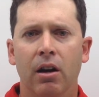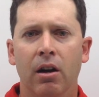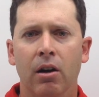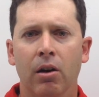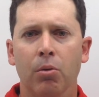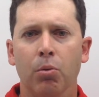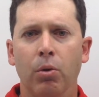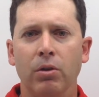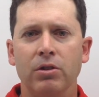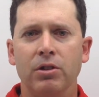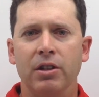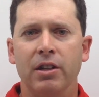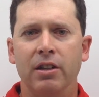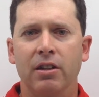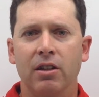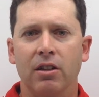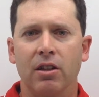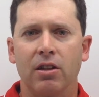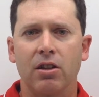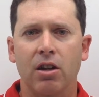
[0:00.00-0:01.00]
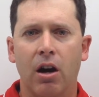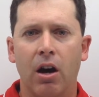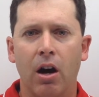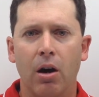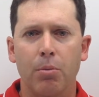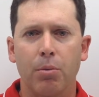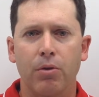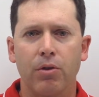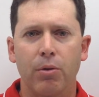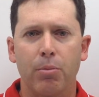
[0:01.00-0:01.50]
Once you get to the
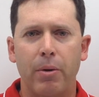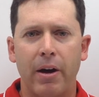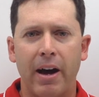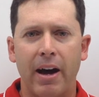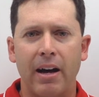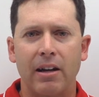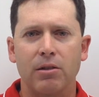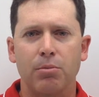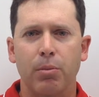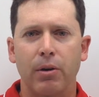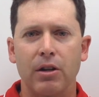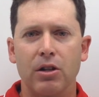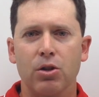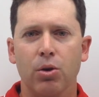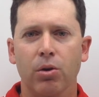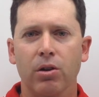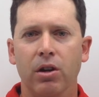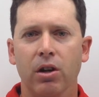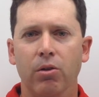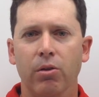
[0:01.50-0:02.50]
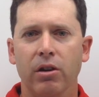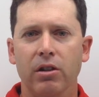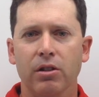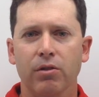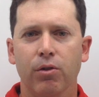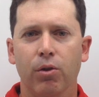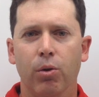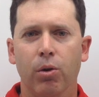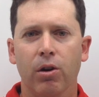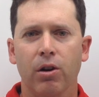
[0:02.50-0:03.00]
top of the pass by Jordanelle
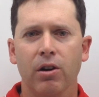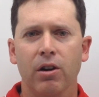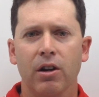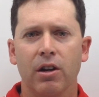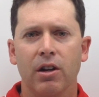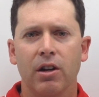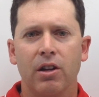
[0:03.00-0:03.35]
Reservoir,